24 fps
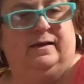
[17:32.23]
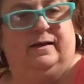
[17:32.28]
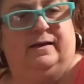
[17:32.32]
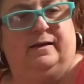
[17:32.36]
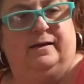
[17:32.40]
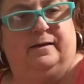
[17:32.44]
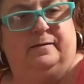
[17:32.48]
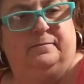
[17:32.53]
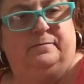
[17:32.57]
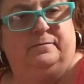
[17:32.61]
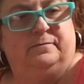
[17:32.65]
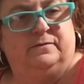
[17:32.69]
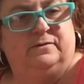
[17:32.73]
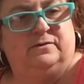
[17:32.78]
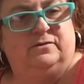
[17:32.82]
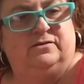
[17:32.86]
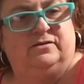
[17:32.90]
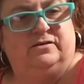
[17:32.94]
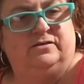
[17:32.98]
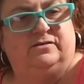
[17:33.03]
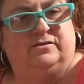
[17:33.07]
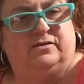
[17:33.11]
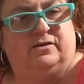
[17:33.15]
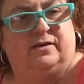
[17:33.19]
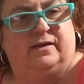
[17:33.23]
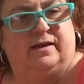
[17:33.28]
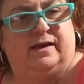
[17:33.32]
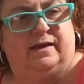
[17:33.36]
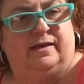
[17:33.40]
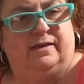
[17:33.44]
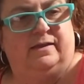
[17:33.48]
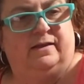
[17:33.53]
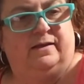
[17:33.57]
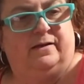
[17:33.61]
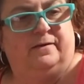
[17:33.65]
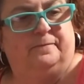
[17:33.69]
Um, she's
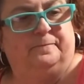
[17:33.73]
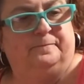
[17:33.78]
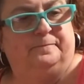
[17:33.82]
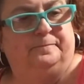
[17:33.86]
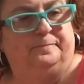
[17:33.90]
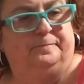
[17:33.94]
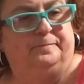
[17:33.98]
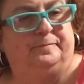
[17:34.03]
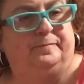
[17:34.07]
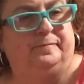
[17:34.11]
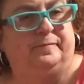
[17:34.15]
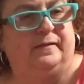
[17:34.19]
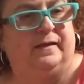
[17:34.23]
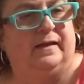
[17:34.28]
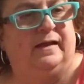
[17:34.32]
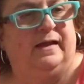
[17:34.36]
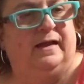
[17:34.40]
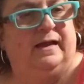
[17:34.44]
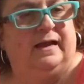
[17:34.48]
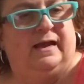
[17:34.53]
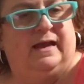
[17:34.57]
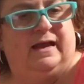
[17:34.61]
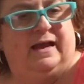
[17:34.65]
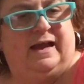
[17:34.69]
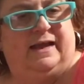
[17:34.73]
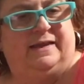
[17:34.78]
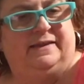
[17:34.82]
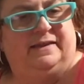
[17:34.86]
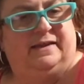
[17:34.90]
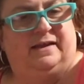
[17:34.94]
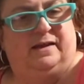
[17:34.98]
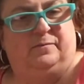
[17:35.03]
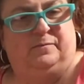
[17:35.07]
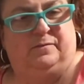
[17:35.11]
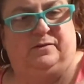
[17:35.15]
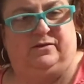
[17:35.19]
okay though.
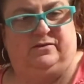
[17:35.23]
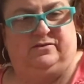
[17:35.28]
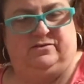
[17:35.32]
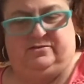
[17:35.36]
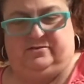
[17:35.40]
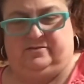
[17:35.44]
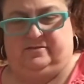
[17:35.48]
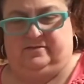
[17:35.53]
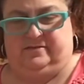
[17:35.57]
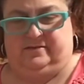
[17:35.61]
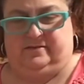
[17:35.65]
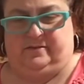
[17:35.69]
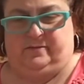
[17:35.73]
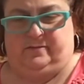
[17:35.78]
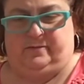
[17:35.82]
I think I'm gonna